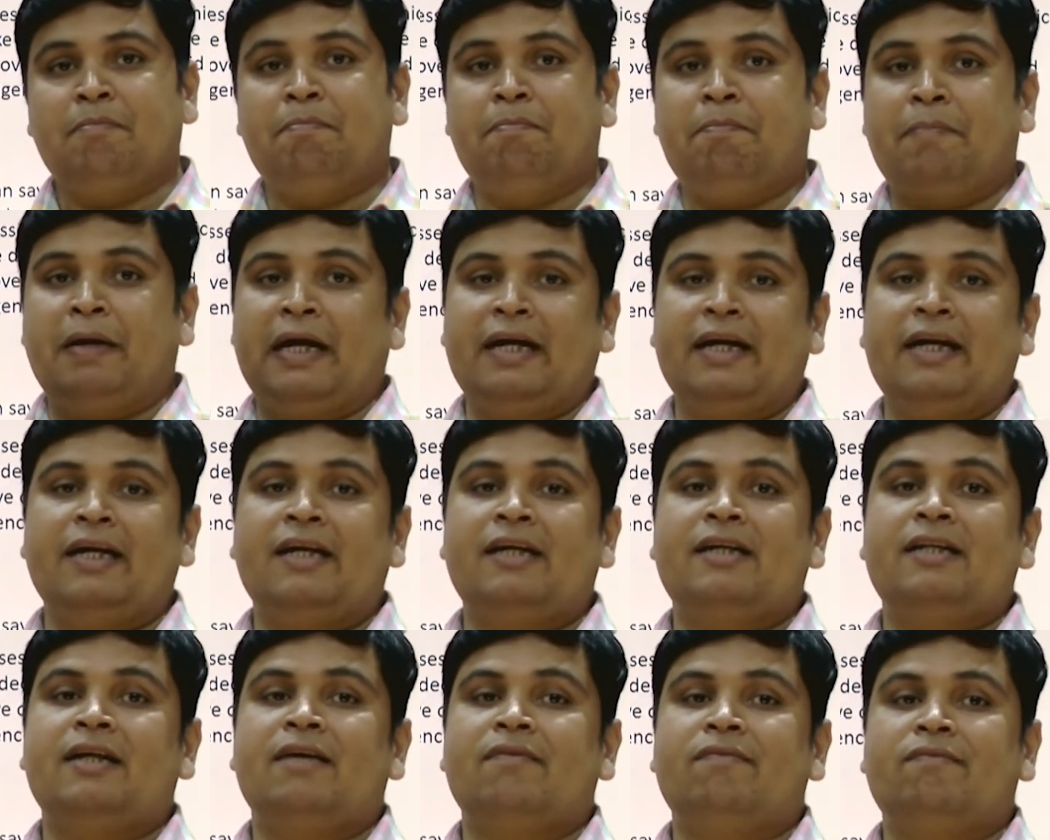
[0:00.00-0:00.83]

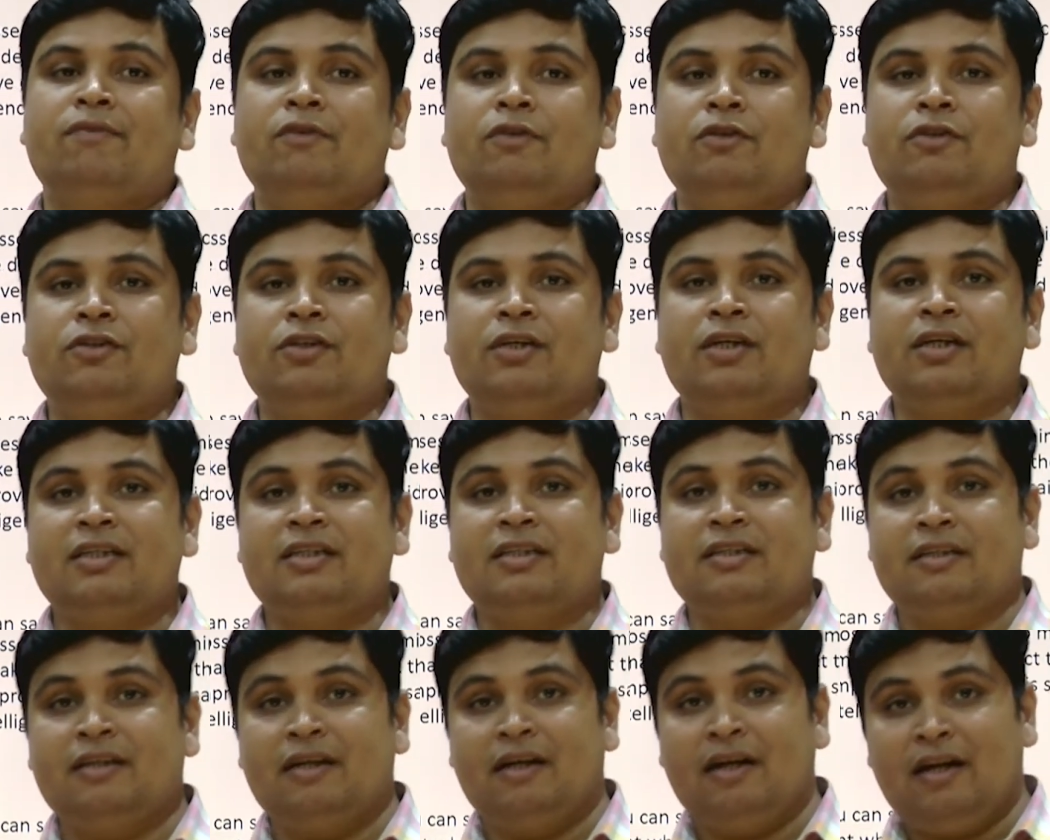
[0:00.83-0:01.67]
predict the
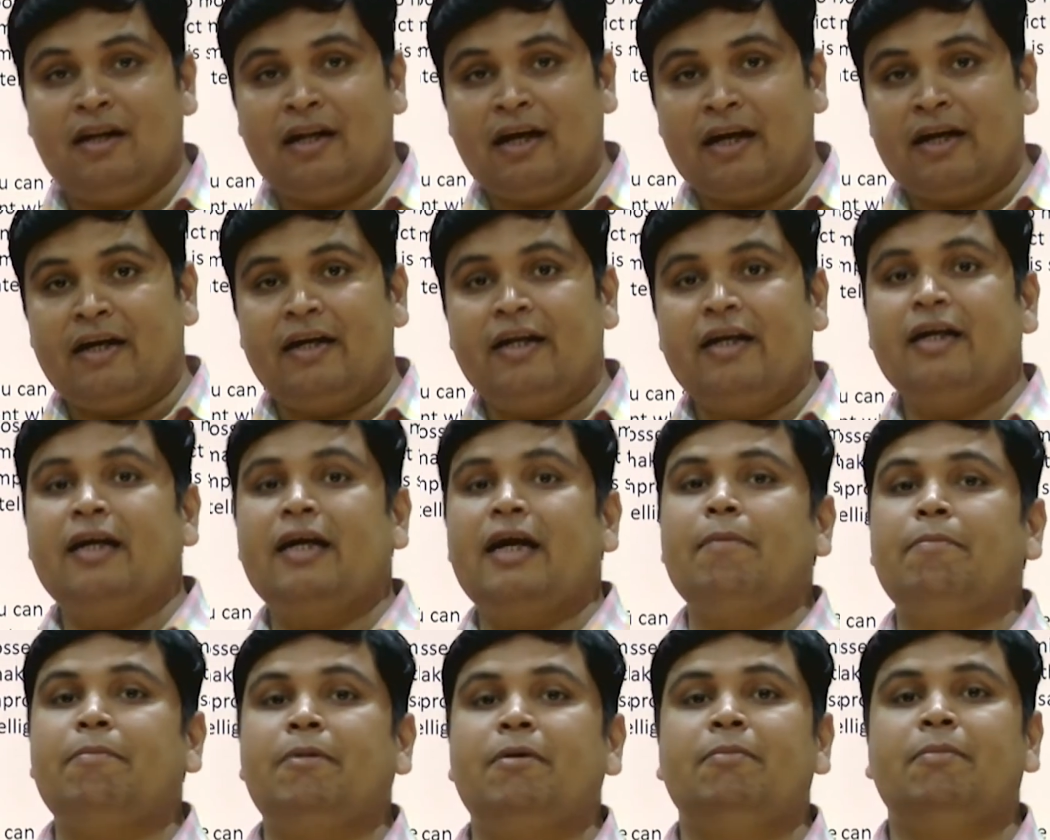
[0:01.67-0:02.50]
futures, learning
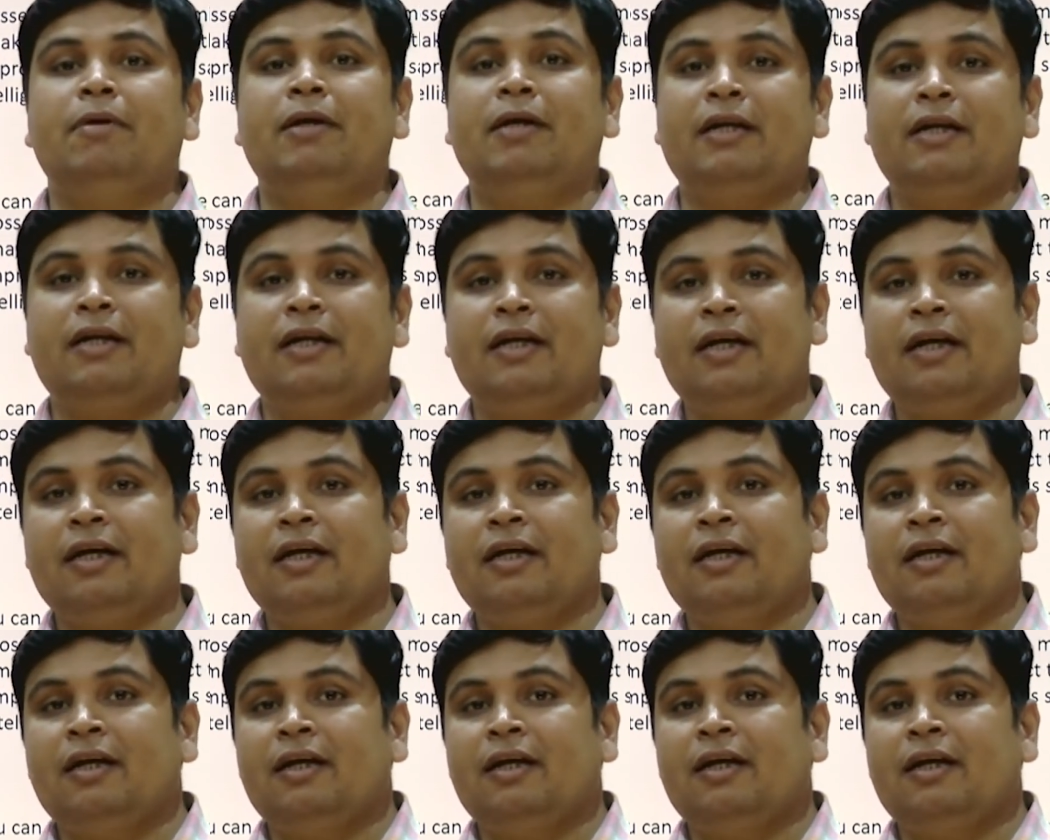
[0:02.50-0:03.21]
capability,